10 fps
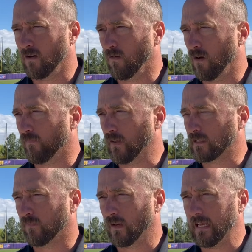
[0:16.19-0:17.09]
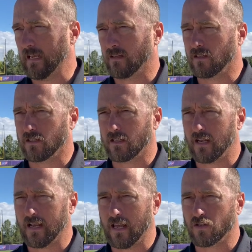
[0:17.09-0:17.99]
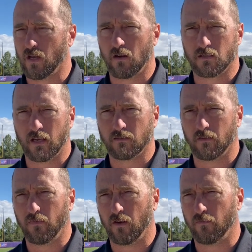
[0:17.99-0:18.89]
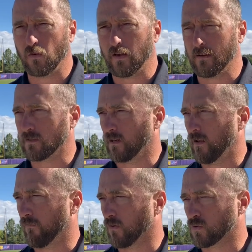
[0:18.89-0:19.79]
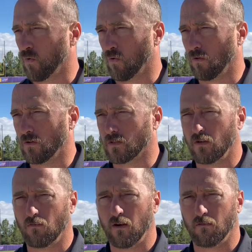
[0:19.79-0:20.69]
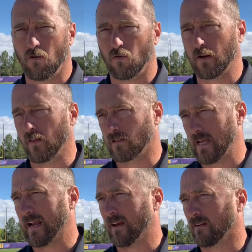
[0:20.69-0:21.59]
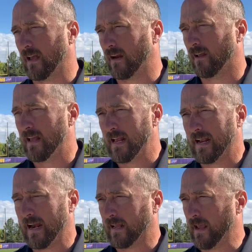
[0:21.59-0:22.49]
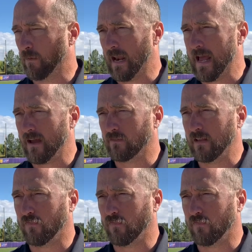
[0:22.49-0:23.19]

you know, offensively, and just uh, kind of shot ourselves in the foot a few times during that first quarter, and so uh, rolled in the second and kind of kind of came alive.